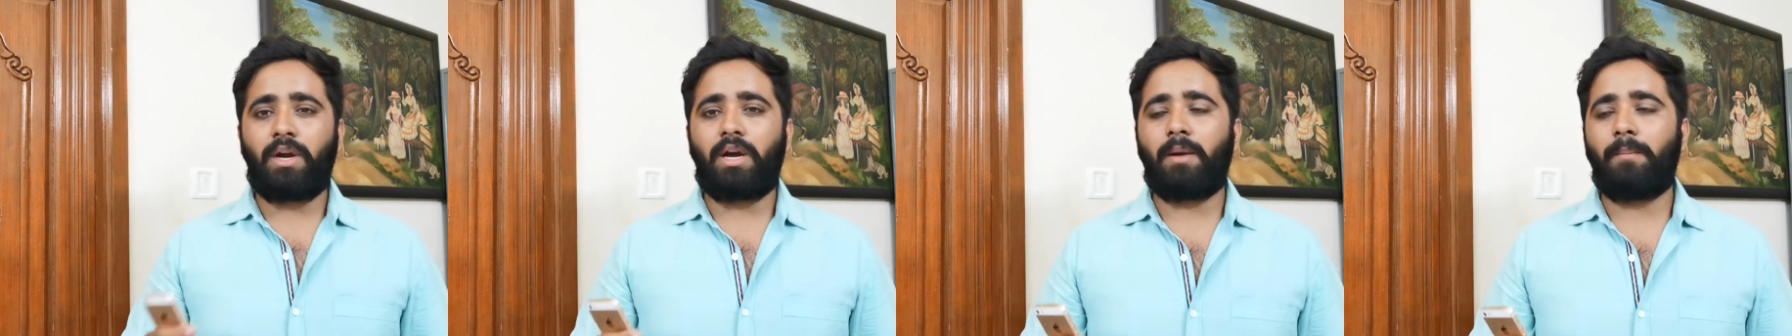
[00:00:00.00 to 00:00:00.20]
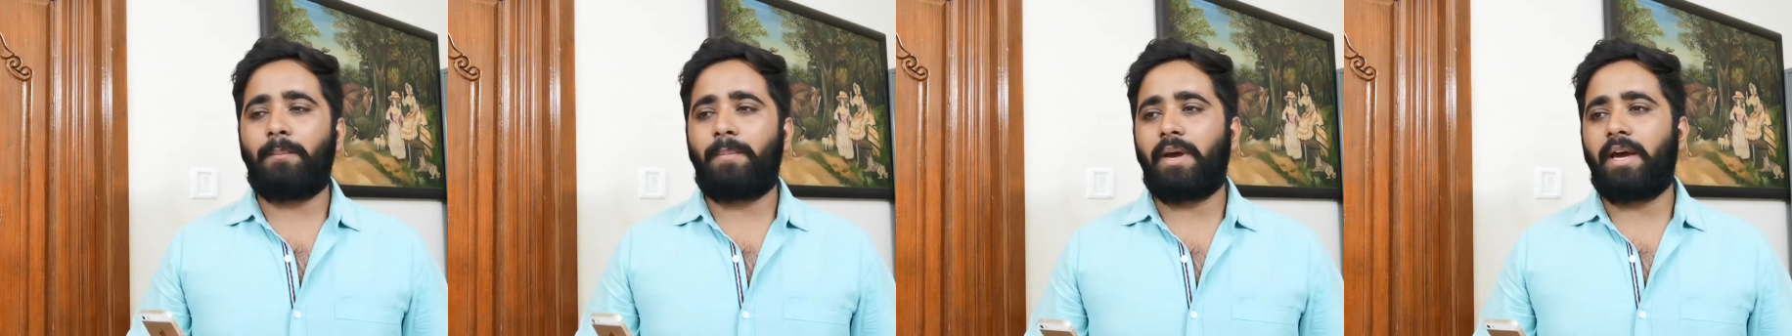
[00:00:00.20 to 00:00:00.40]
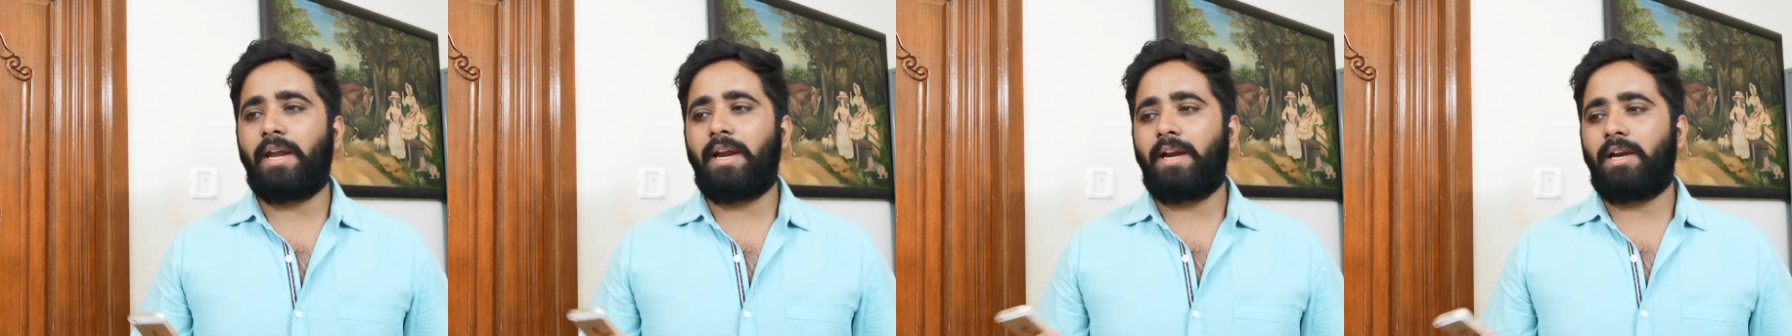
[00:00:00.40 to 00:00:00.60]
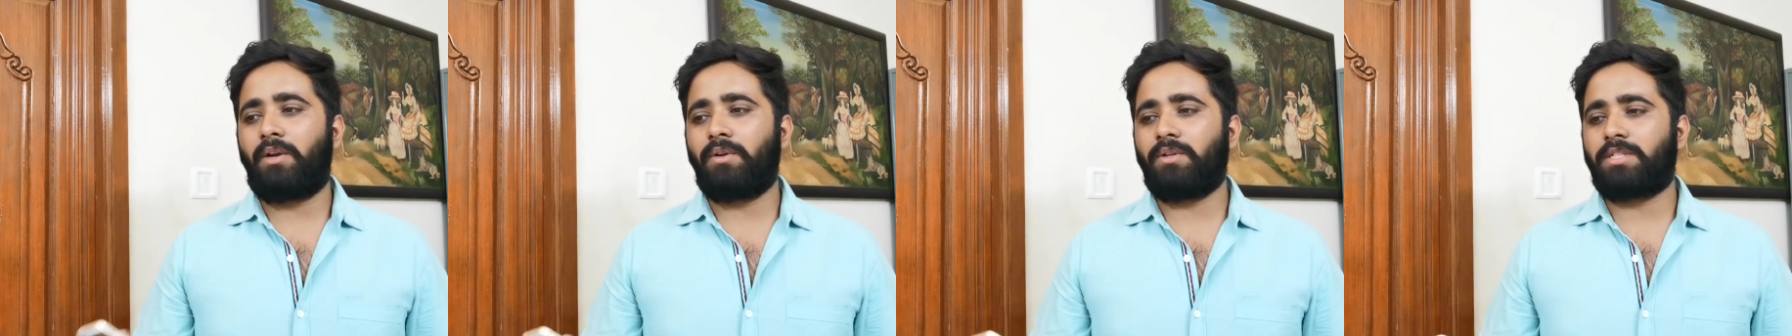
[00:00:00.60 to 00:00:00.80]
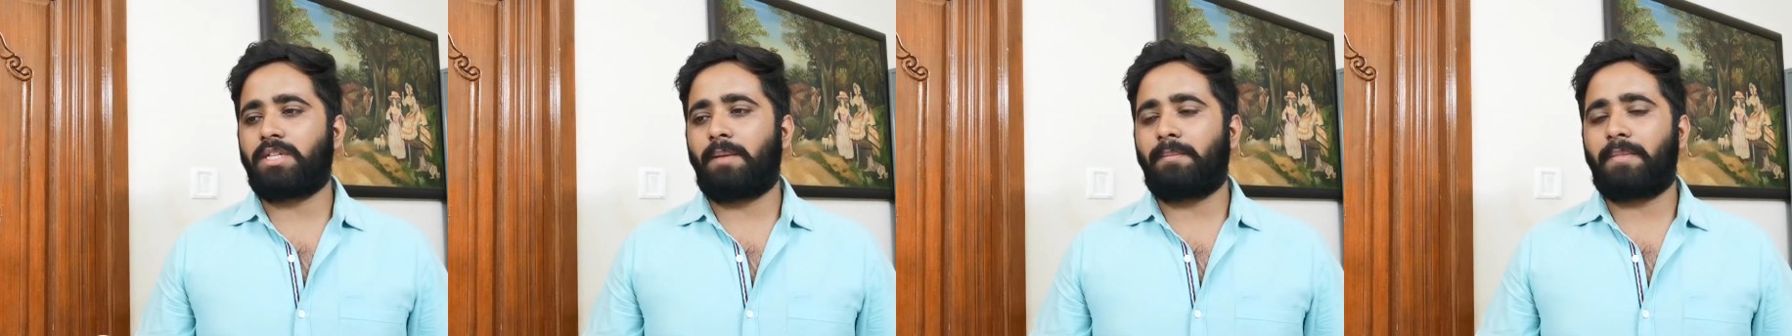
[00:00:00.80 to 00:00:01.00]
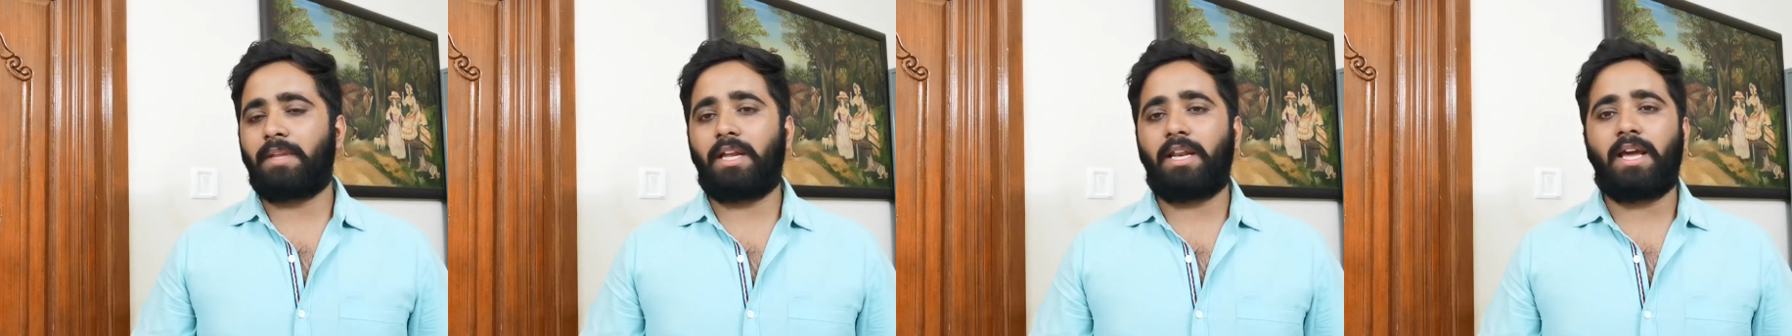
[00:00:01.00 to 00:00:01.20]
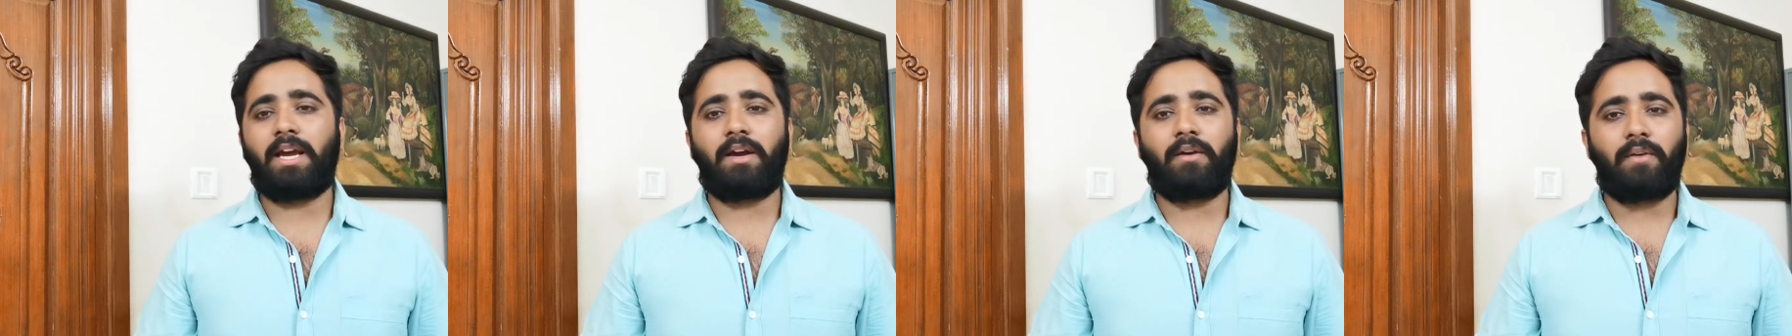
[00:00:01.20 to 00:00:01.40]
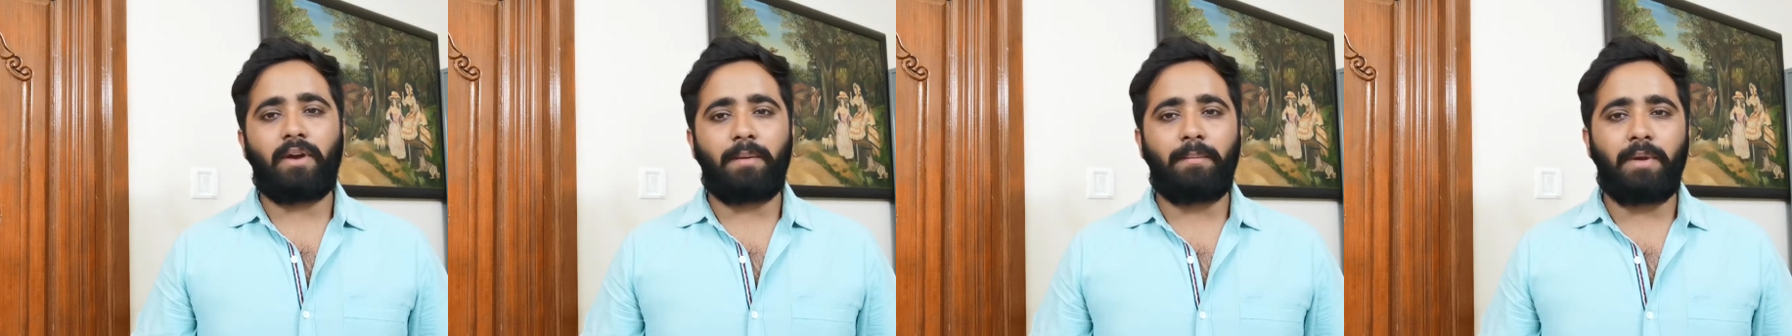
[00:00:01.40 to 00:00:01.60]
compare it to something like a
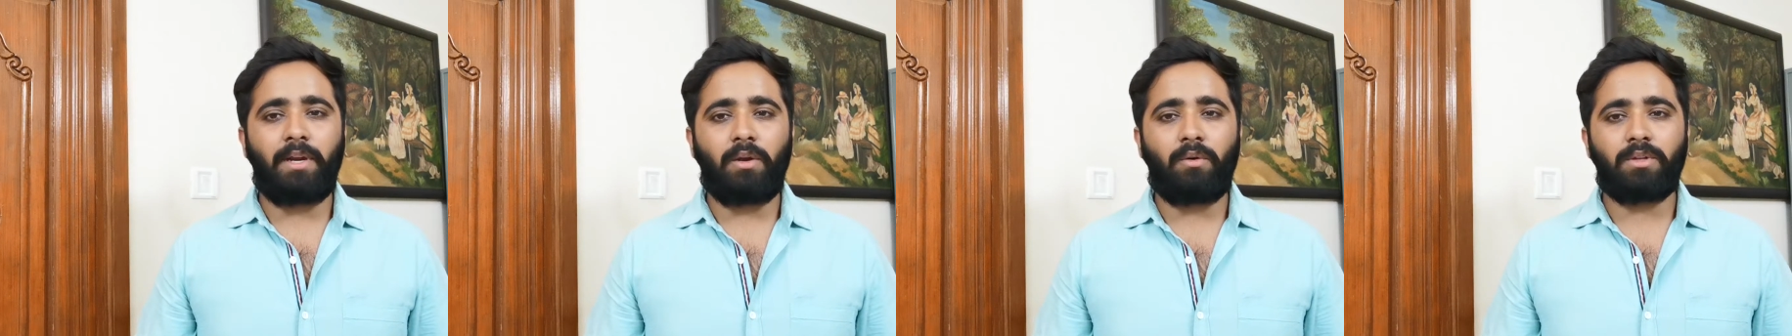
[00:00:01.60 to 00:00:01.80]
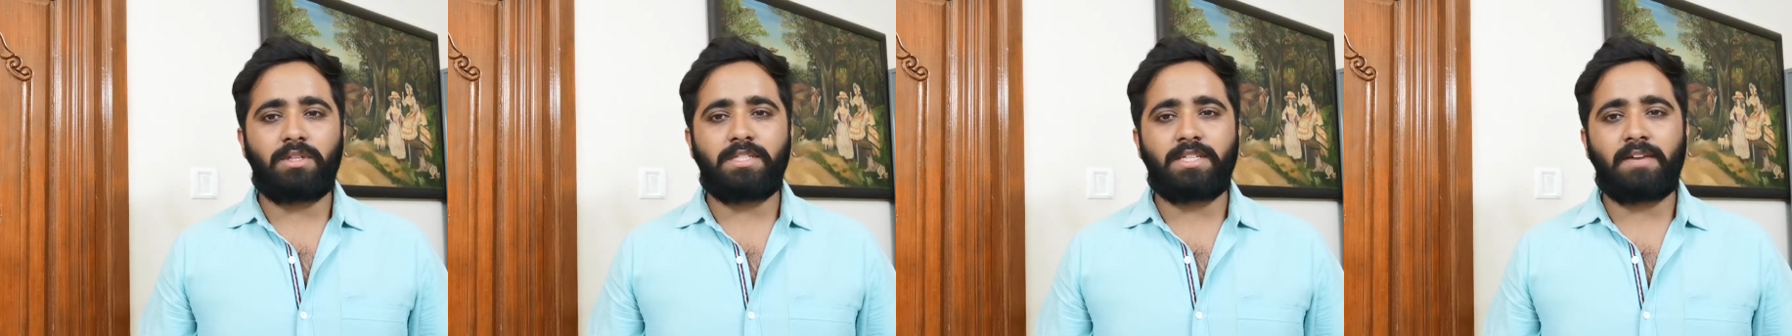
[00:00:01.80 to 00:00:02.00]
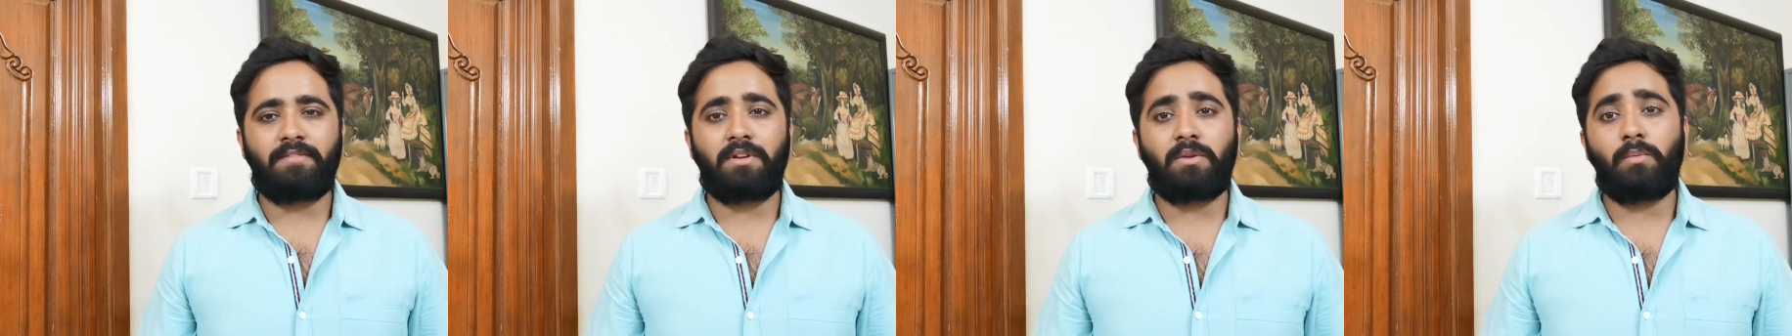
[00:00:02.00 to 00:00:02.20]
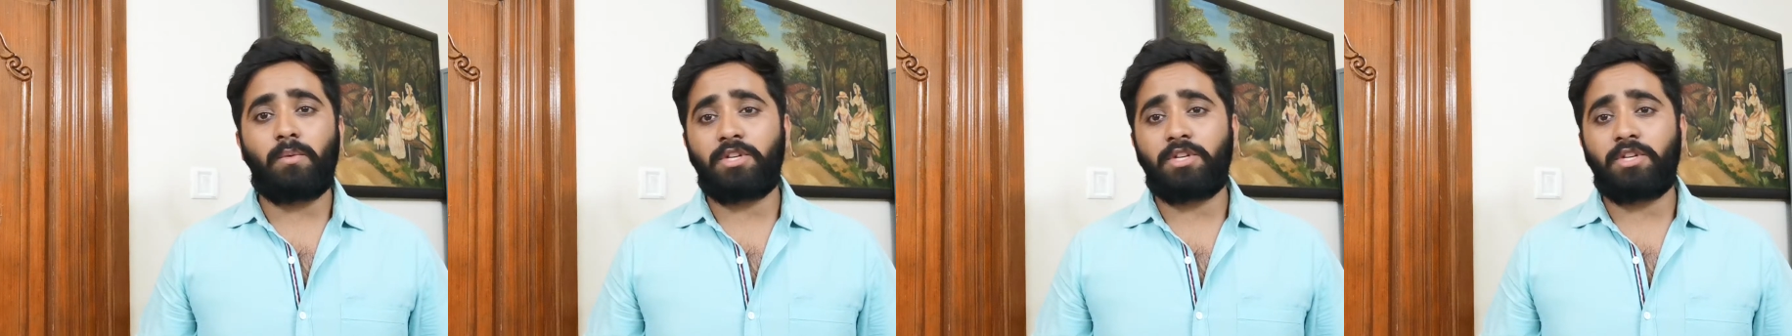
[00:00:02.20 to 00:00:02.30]
Redmi Note 7,